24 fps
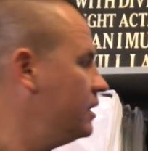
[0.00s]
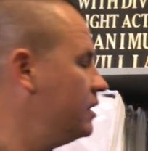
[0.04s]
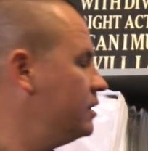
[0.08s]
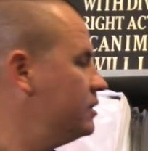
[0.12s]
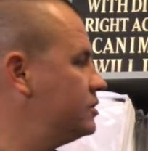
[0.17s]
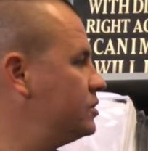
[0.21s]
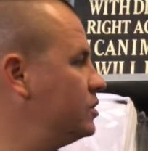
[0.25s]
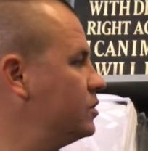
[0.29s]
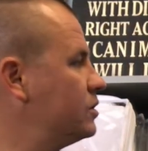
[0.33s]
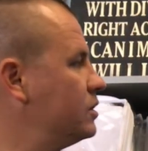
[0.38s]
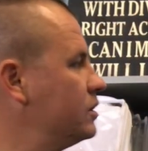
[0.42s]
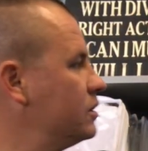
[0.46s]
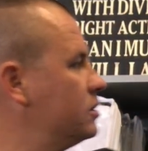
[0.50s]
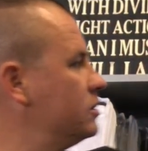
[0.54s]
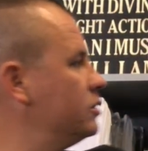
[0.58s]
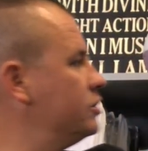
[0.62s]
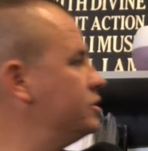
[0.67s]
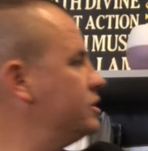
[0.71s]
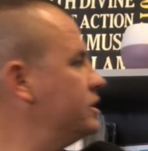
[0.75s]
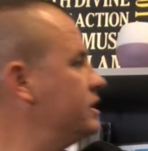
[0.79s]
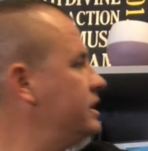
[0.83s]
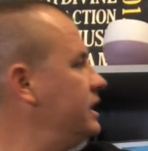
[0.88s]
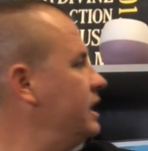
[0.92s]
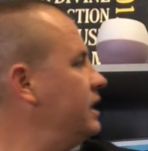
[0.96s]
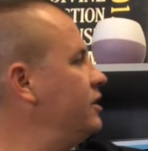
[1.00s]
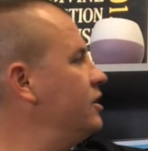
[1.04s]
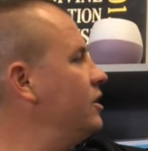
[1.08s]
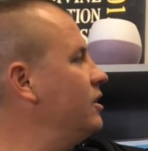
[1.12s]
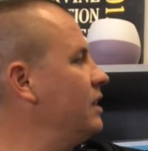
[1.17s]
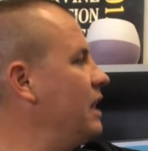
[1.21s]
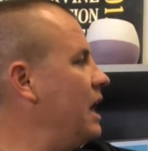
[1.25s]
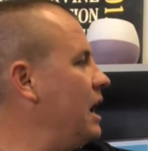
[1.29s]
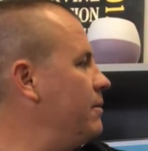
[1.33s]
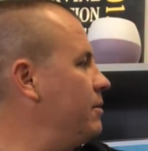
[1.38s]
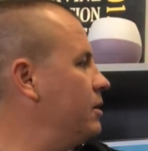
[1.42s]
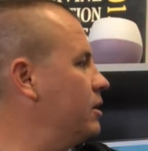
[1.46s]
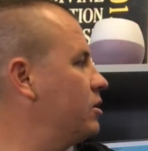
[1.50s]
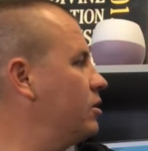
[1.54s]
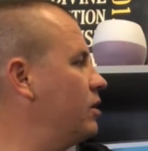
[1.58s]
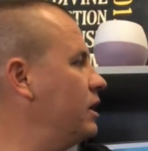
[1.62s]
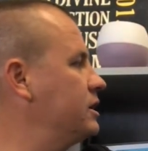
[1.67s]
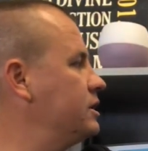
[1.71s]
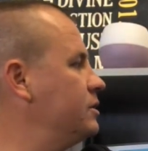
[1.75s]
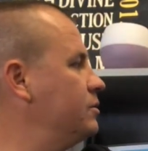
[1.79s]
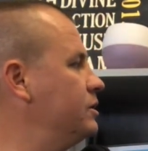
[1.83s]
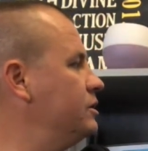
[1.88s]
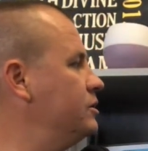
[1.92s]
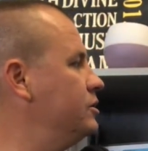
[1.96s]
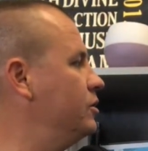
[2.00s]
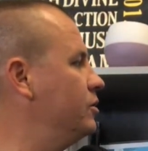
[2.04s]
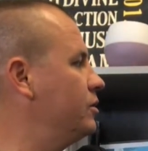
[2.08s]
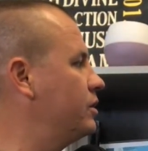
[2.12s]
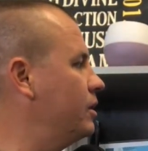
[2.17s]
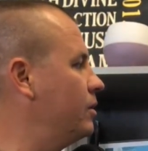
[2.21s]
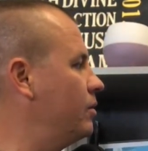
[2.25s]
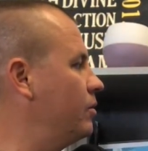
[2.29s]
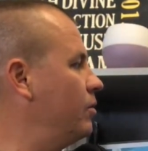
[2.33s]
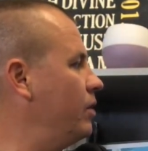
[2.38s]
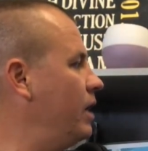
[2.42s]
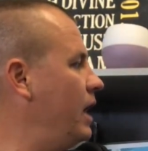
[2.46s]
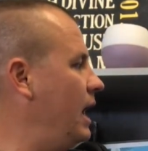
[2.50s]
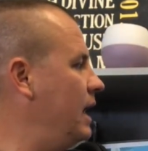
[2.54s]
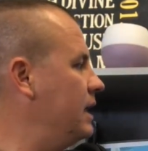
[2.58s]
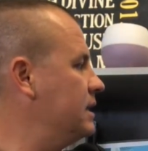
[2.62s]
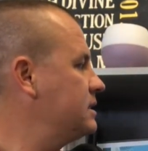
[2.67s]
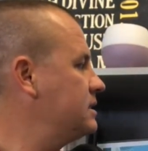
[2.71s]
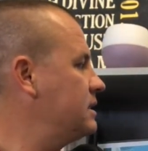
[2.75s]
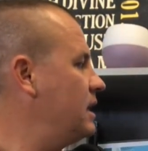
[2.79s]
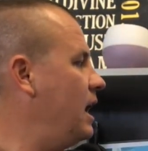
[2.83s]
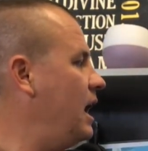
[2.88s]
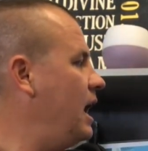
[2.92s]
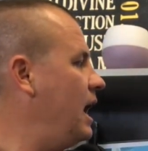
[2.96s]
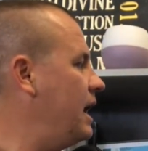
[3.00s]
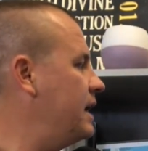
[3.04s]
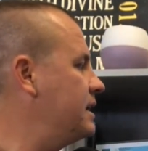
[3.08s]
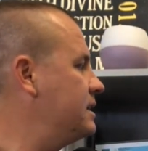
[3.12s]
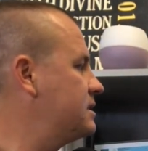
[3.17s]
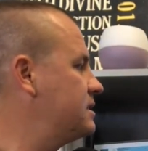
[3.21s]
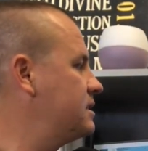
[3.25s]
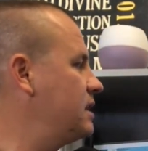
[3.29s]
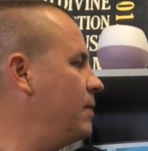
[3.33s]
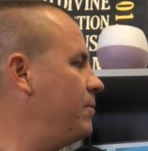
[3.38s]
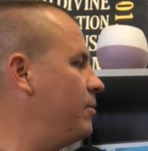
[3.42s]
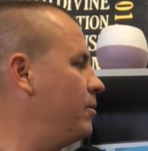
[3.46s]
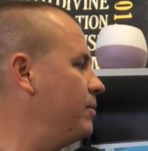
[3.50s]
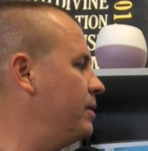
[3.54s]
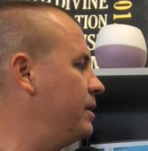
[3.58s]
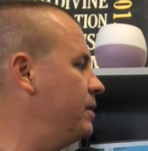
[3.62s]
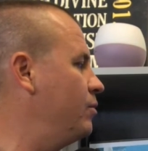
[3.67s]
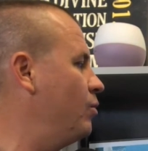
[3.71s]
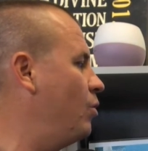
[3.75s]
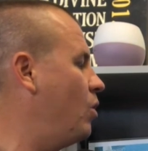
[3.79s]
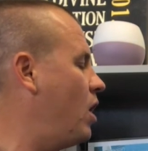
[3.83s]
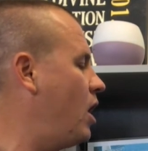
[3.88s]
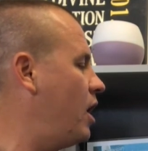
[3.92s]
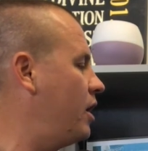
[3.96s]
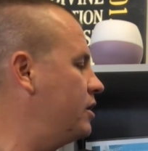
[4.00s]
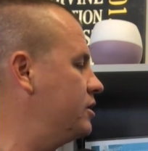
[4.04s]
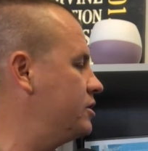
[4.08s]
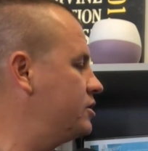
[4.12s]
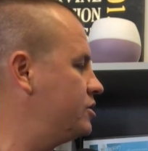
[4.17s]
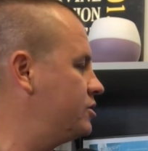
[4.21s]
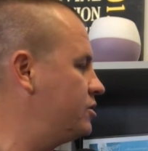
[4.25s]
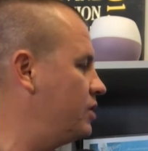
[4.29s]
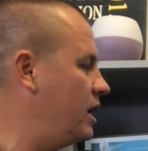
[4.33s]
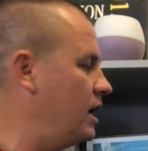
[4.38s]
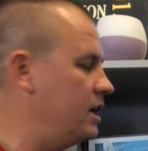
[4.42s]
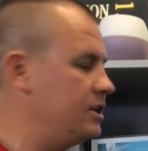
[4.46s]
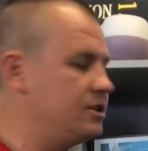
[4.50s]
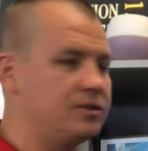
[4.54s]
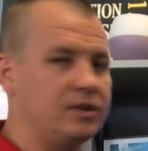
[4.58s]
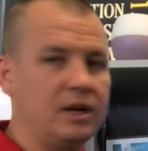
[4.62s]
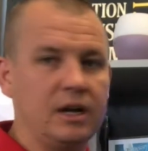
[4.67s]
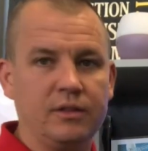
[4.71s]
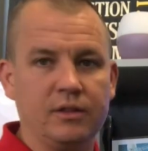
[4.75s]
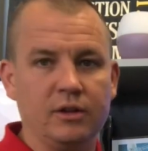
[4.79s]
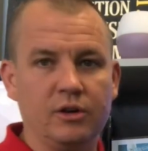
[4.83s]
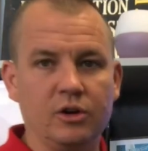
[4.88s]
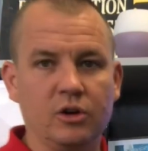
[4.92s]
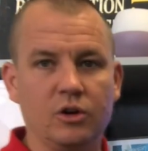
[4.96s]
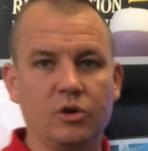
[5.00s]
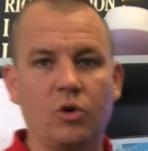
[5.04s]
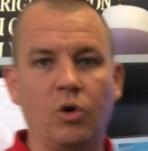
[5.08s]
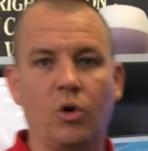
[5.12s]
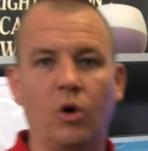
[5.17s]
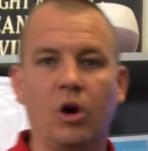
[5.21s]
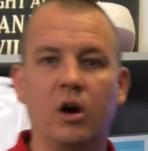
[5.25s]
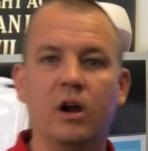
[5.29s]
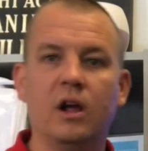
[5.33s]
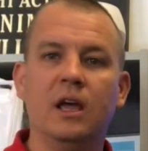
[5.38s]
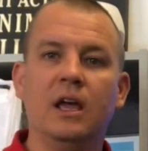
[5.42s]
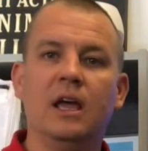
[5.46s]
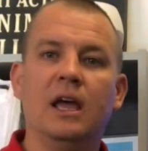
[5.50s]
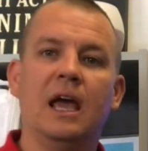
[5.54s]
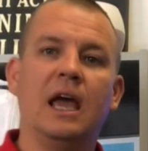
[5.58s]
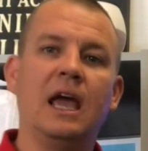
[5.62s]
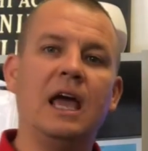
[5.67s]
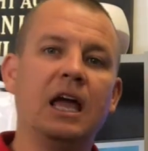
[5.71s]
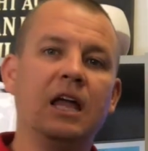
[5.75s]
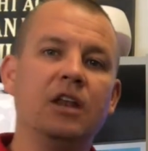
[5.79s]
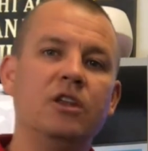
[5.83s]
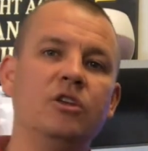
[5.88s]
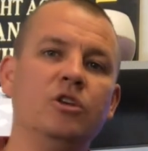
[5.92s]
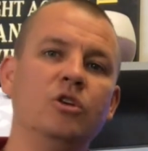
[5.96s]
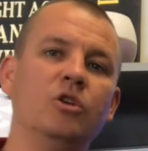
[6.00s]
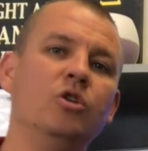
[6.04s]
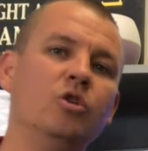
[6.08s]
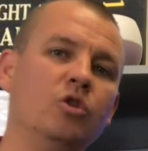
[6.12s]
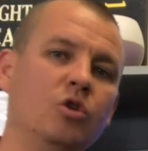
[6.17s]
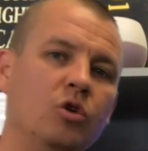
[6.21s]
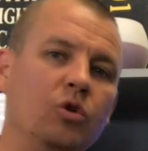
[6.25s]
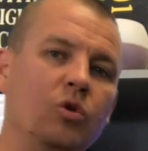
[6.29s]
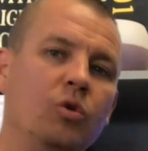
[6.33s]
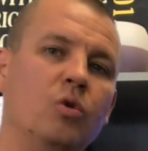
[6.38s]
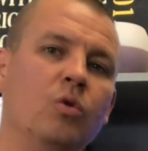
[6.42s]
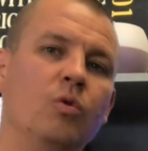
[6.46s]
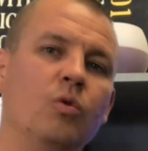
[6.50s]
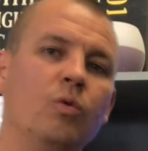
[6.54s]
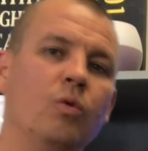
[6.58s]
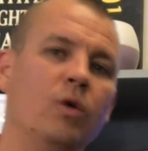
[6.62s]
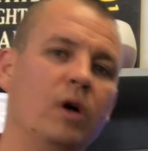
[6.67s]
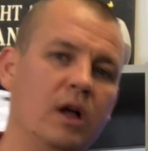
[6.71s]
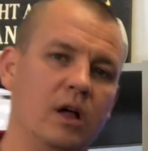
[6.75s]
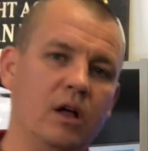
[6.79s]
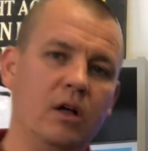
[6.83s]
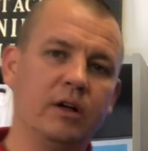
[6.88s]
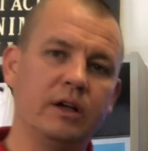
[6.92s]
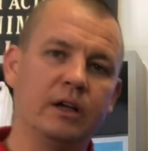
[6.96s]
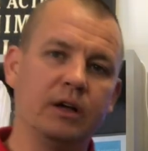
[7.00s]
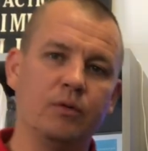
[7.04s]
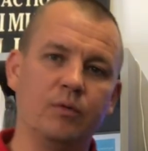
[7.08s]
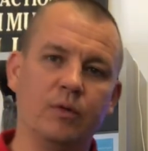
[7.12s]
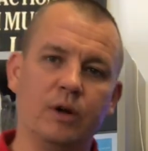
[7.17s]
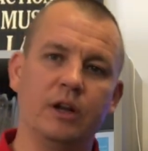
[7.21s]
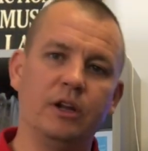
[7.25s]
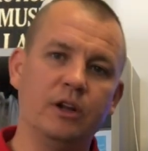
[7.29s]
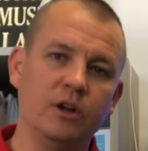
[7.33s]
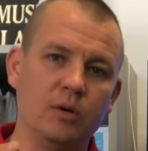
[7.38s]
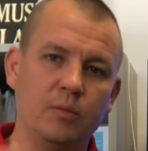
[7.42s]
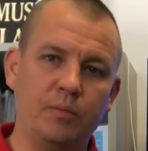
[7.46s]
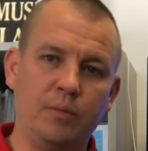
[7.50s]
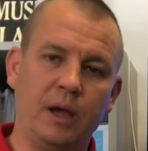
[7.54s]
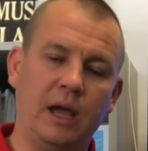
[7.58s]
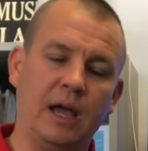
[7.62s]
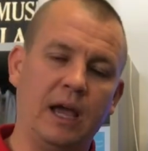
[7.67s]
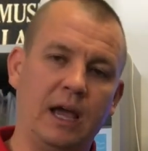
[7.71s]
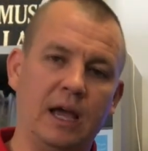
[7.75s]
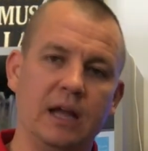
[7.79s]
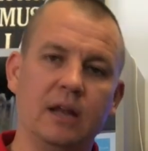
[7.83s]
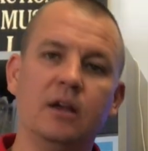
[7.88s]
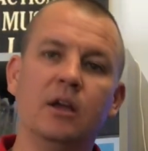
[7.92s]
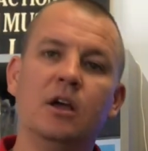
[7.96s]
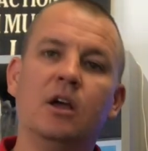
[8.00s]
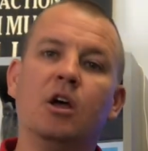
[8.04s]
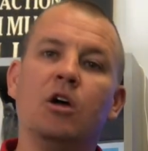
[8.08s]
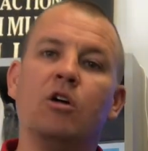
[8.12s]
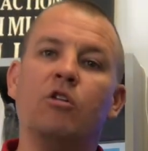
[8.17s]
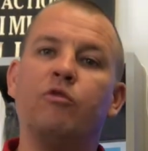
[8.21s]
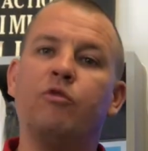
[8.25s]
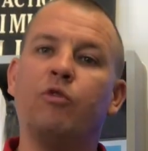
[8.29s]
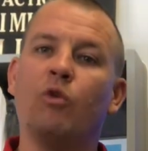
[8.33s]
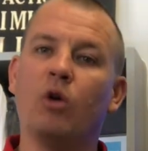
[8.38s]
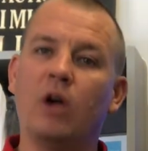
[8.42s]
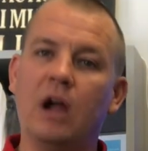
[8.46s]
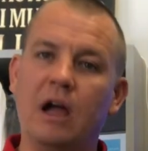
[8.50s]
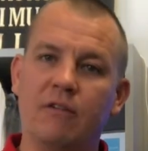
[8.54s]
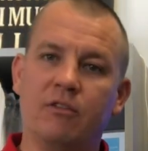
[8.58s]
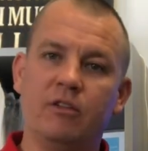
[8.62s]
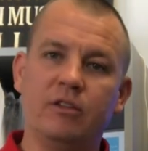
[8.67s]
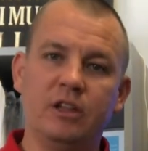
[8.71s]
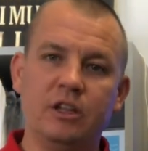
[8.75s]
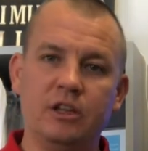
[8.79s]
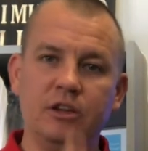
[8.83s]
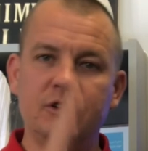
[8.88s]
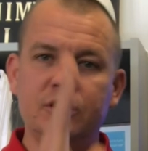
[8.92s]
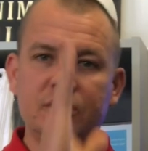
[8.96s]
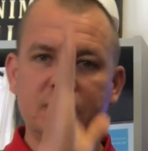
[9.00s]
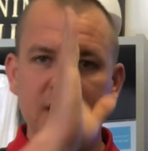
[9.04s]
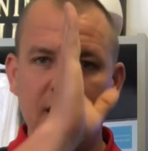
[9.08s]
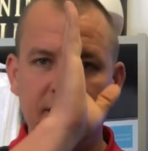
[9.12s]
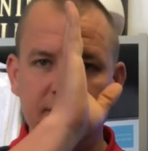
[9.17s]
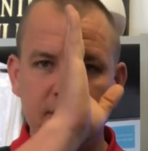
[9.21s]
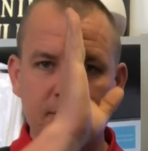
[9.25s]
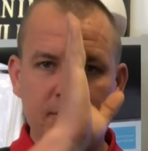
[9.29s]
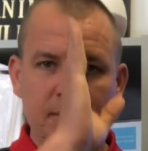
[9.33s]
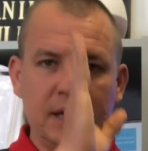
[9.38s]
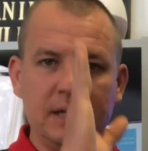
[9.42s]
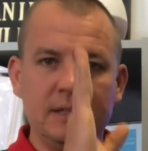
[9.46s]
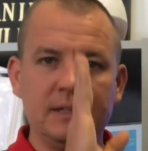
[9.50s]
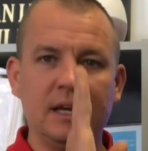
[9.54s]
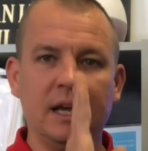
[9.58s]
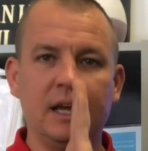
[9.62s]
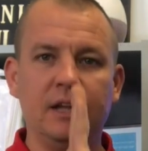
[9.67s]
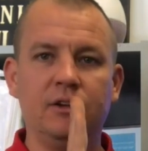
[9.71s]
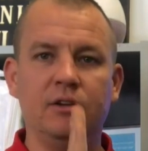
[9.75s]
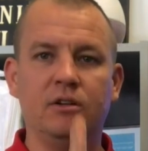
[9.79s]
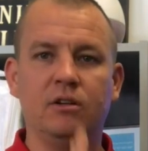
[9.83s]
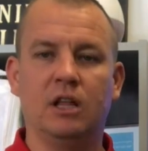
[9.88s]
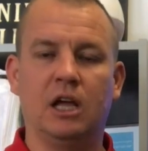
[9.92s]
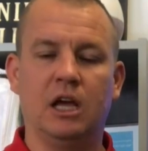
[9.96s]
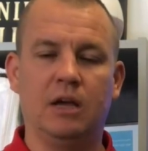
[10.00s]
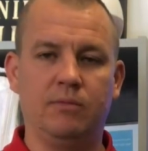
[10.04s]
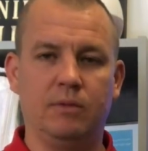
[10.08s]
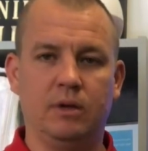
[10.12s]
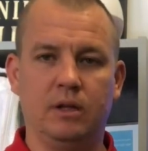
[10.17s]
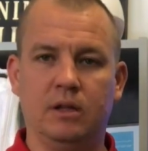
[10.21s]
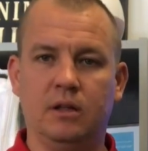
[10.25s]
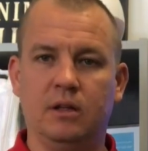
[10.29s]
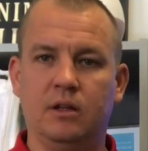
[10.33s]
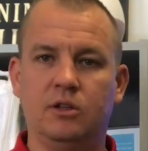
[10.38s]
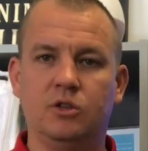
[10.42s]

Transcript: So conclusion: get your alignment corrected with NUCA. Rest, ice, supplement, water, stretch, strengthen your core, and you will get rid of your pain forever. Then you just have to maintain your alignment.